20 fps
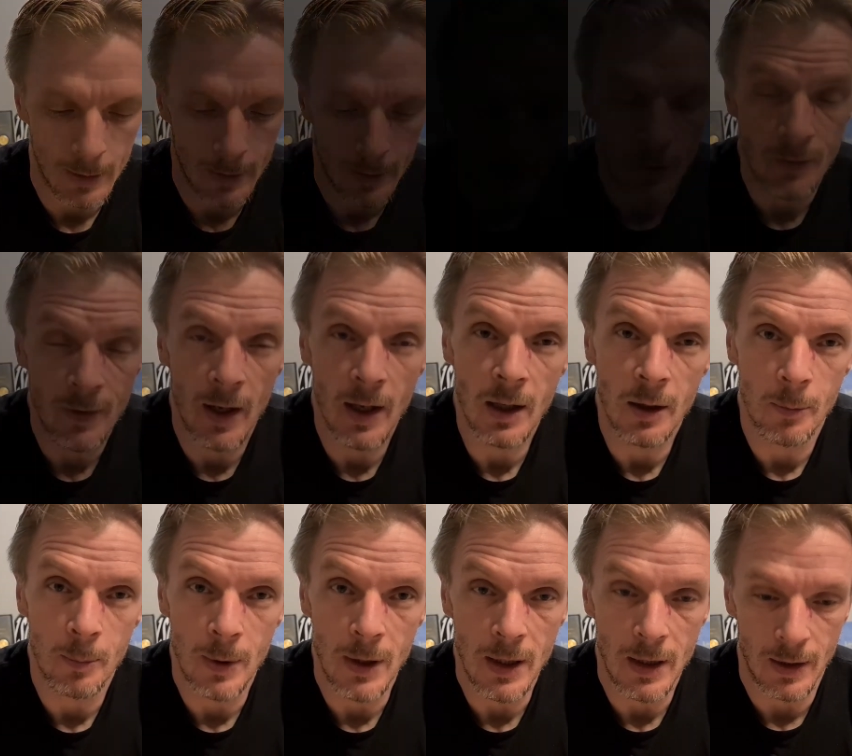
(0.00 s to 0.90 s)
You take a
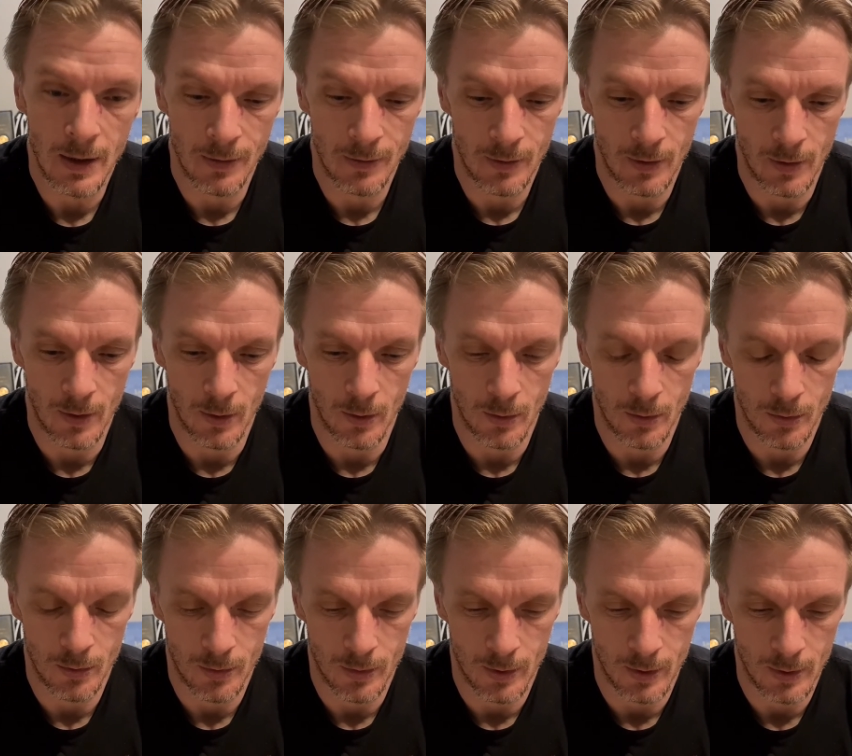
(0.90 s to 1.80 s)
peek into
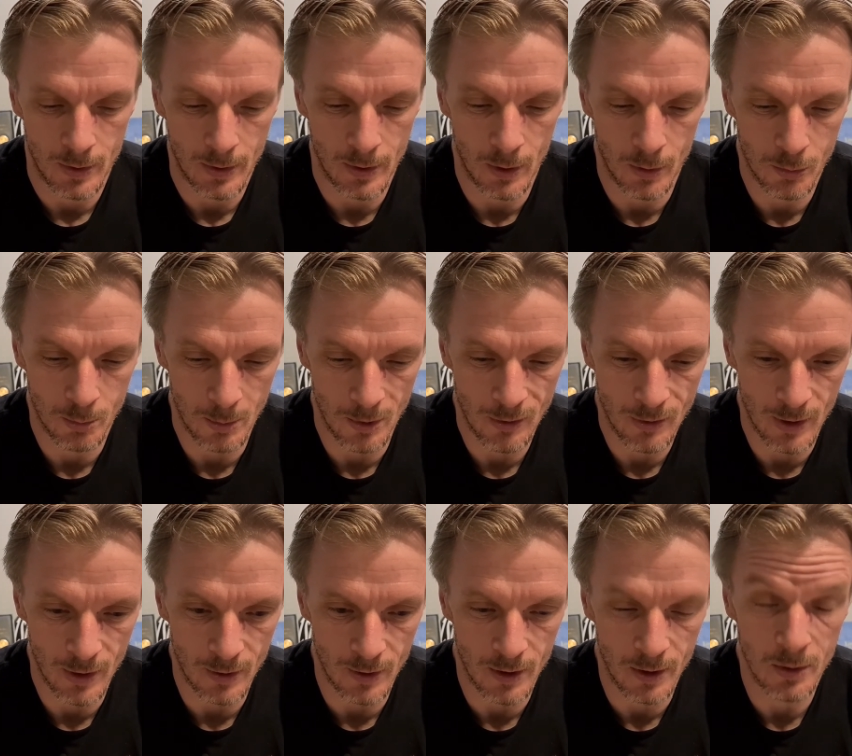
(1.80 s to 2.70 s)
those
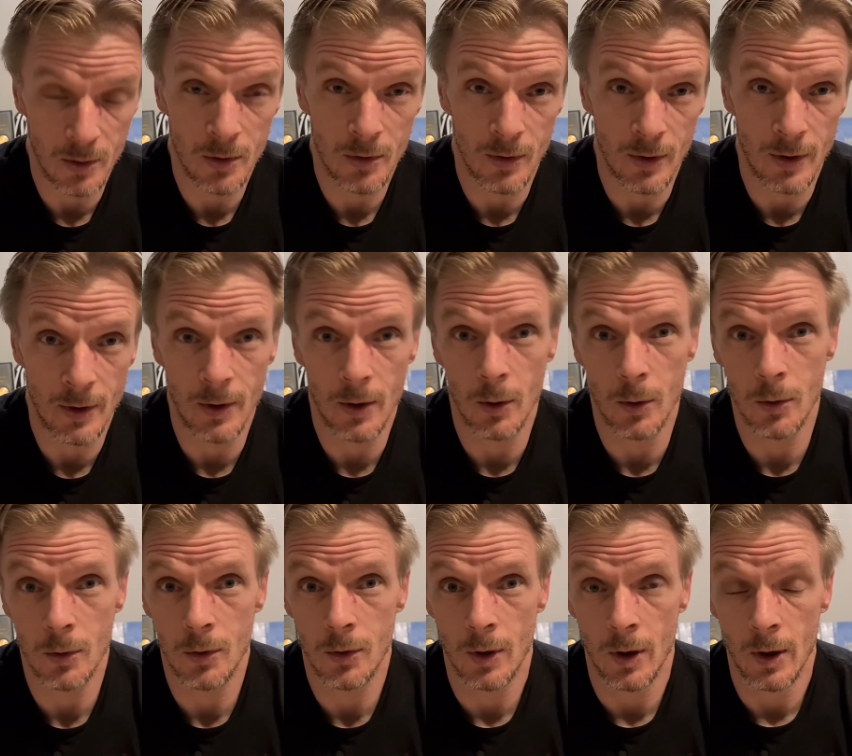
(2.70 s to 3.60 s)
materials and
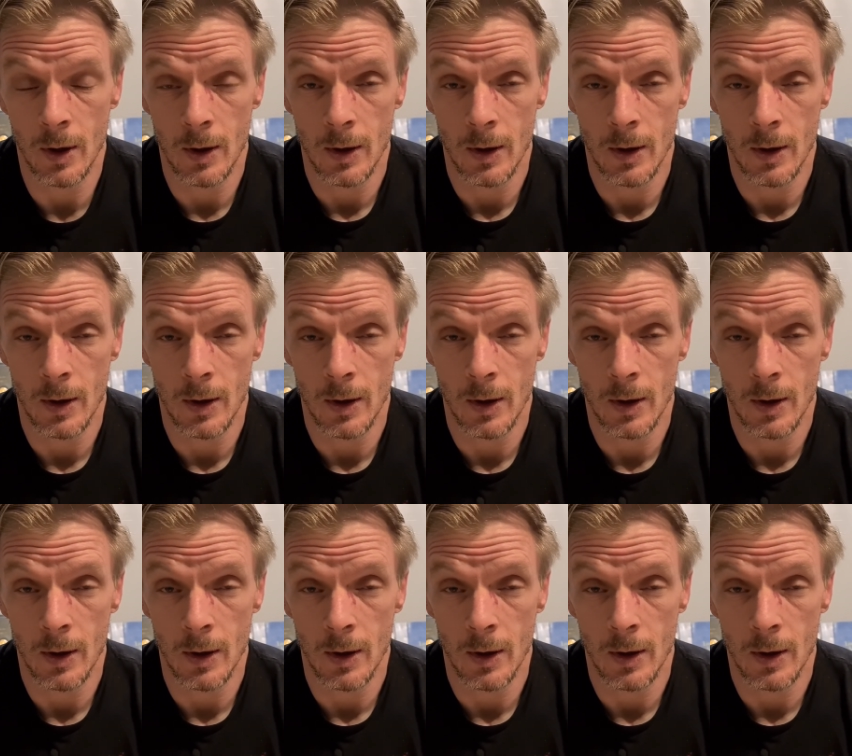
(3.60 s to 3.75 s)
those